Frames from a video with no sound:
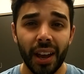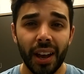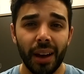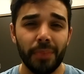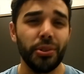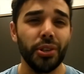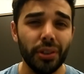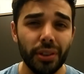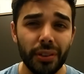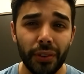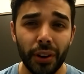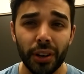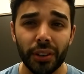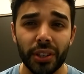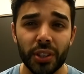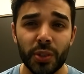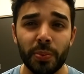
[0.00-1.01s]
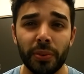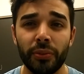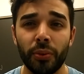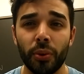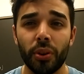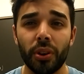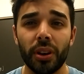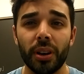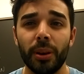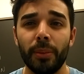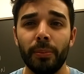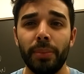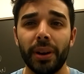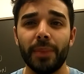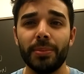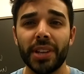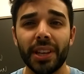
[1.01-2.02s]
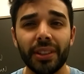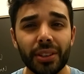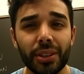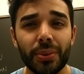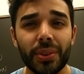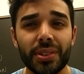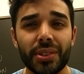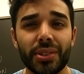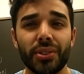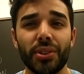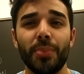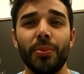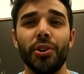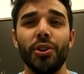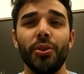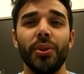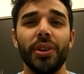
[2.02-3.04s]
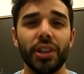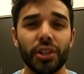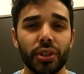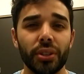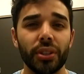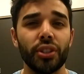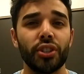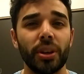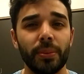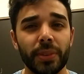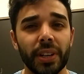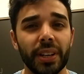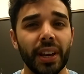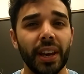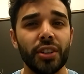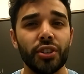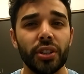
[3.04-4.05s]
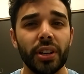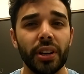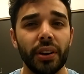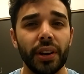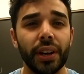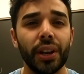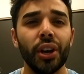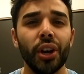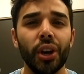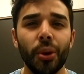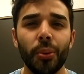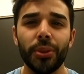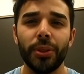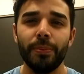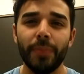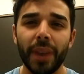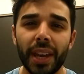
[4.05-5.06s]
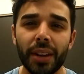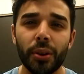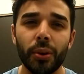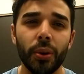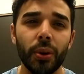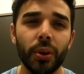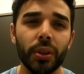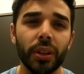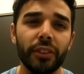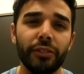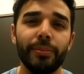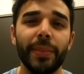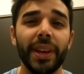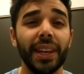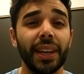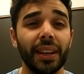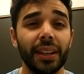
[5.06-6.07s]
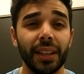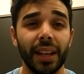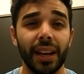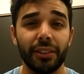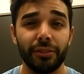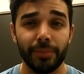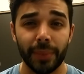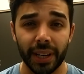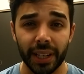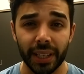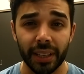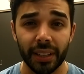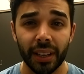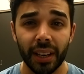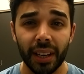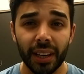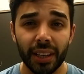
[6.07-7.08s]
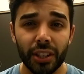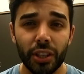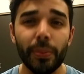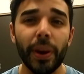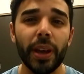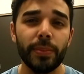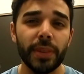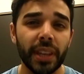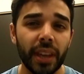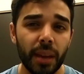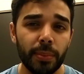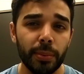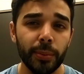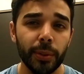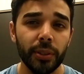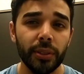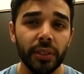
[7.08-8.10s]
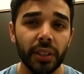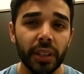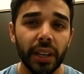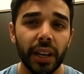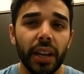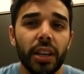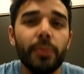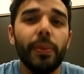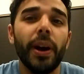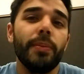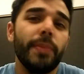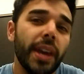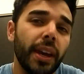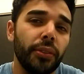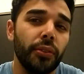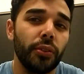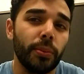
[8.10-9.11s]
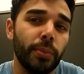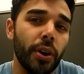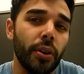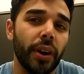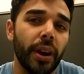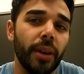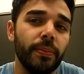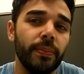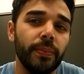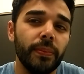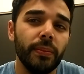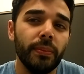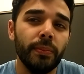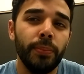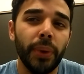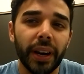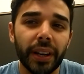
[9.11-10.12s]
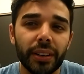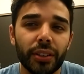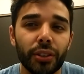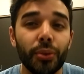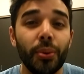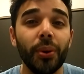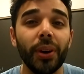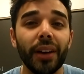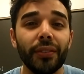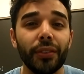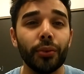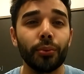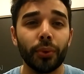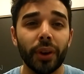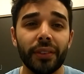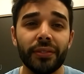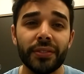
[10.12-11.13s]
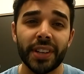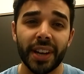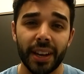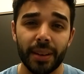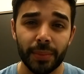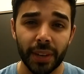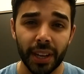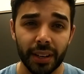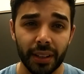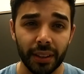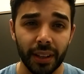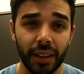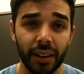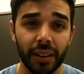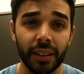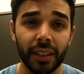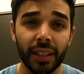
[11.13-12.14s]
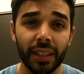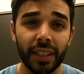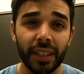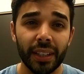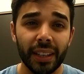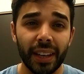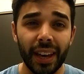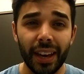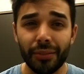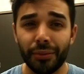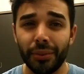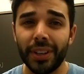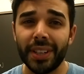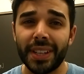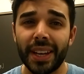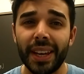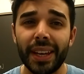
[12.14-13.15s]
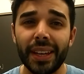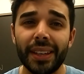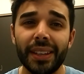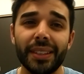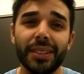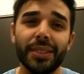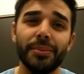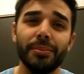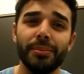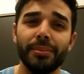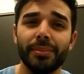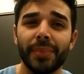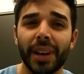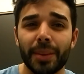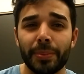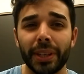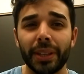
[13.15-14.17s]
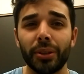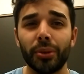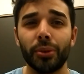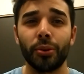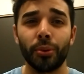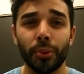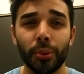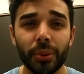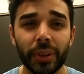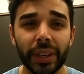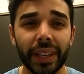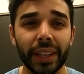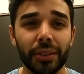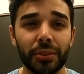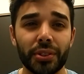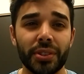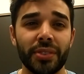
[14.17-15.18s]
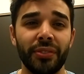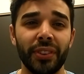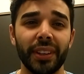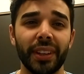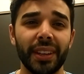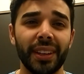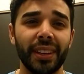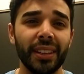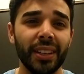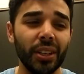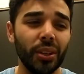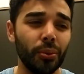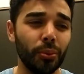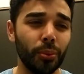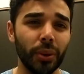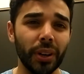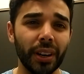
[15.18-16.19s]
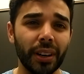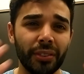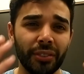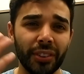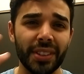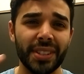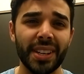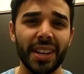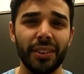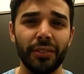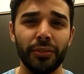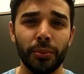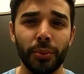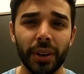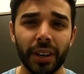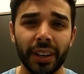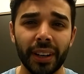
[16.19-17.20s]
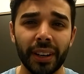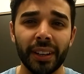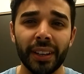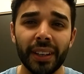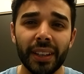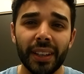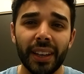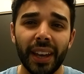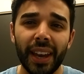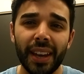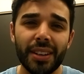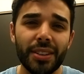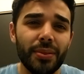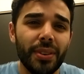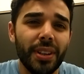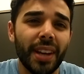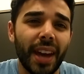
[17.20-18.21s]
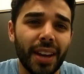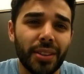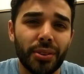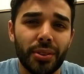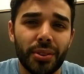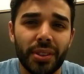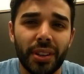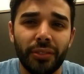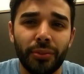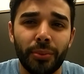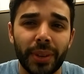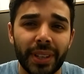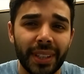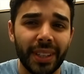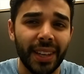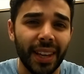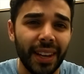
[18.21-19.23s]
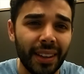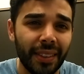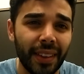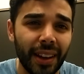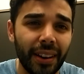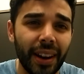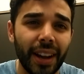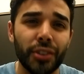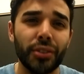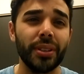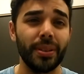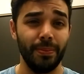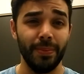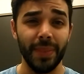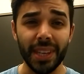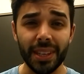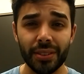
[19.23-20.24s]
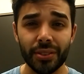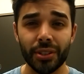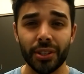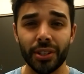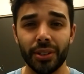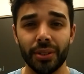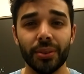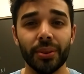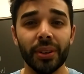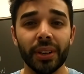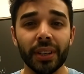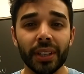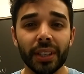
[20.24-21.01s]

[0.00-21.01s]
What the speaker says: I'm sure you've heard this before, but I'm telling you this as someone who initially jumped into engineering with the main goal of making a lot of money. You might be capable, and you might make it through the program, but you will have a rough time getting there. Every day might be a little grueling. It'll just feel like work for the sake of work, and you need to ask yourself what getting there actually means to you.